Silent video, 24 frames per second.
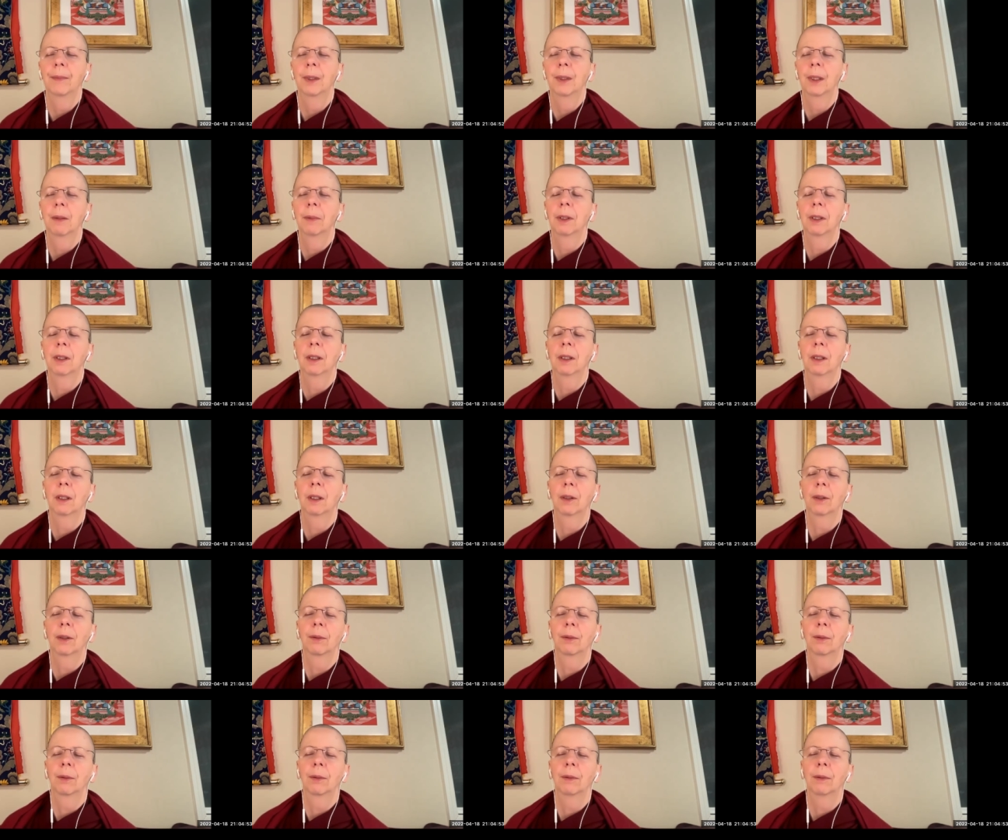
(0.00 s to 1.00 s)
Tip of the tongue
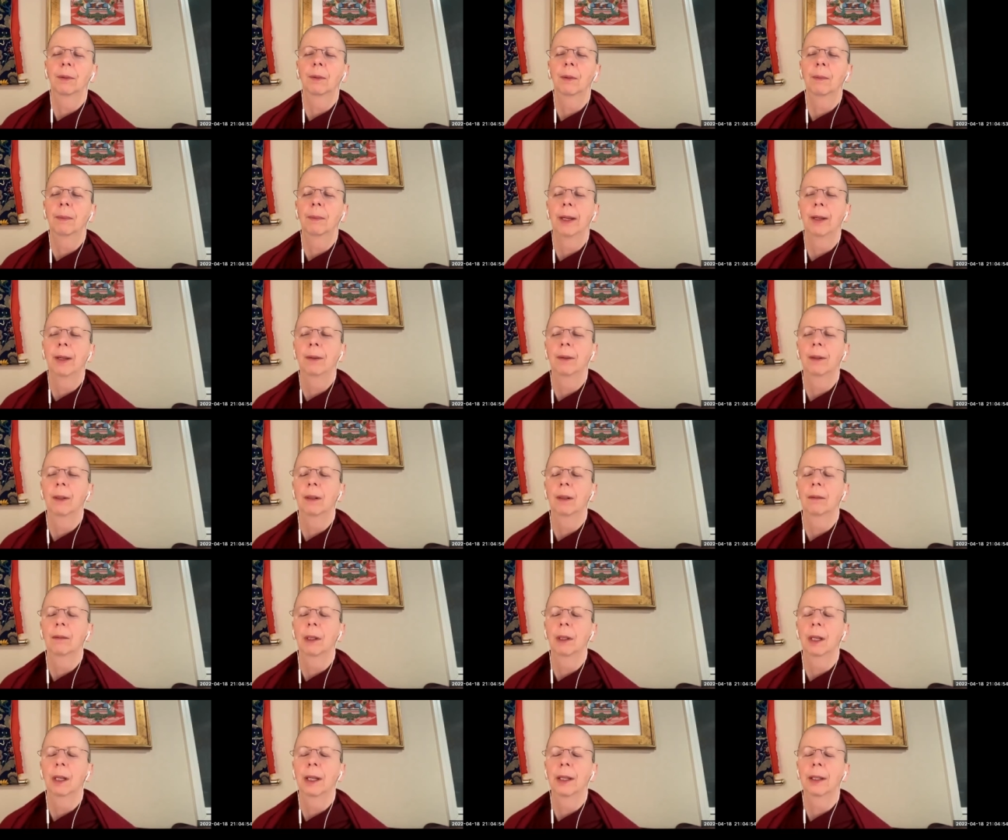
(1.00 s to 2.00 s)
on the roof of the mouth
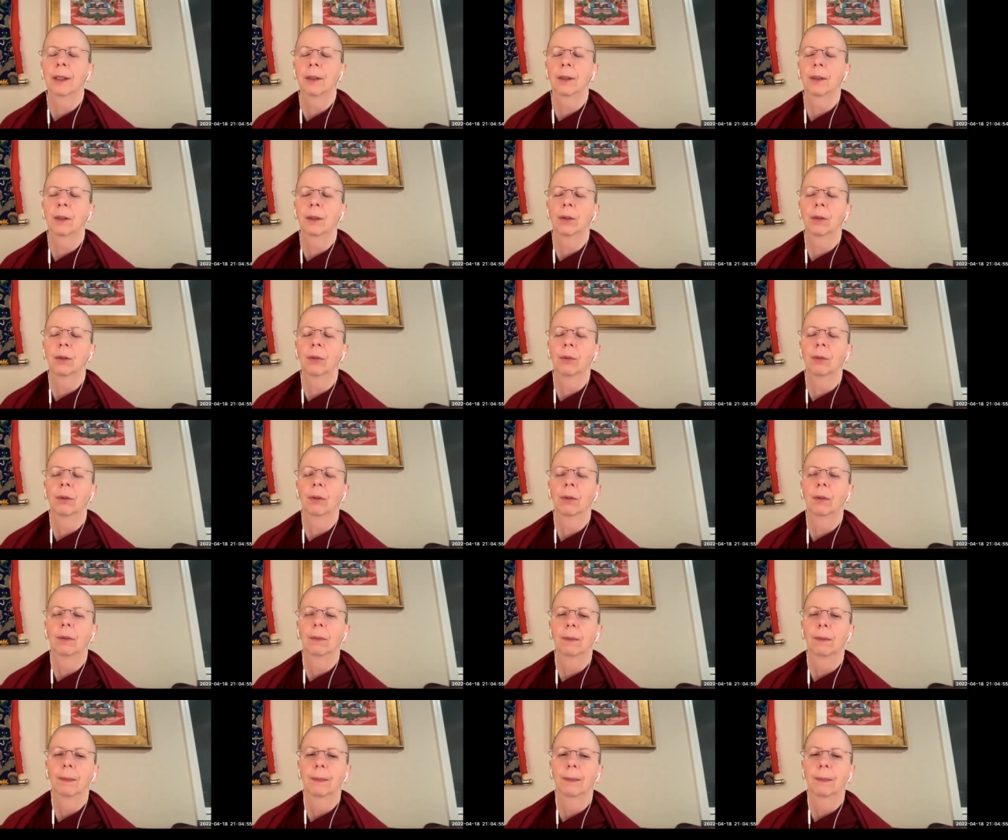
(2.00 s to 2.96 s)
and relax the jaw.